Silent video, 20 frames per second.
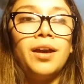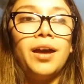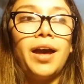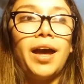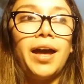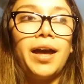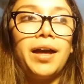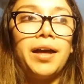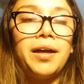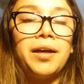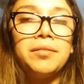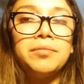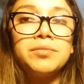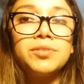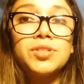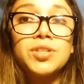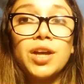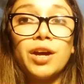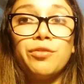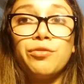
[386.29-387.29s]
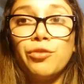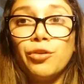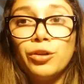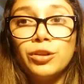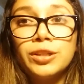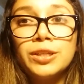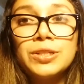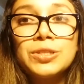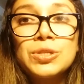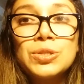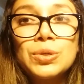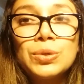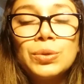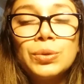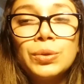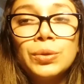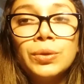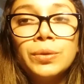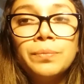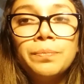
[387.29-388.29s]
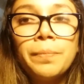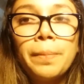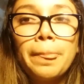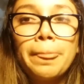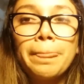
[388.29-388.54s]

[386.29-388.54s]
a scaffolded tool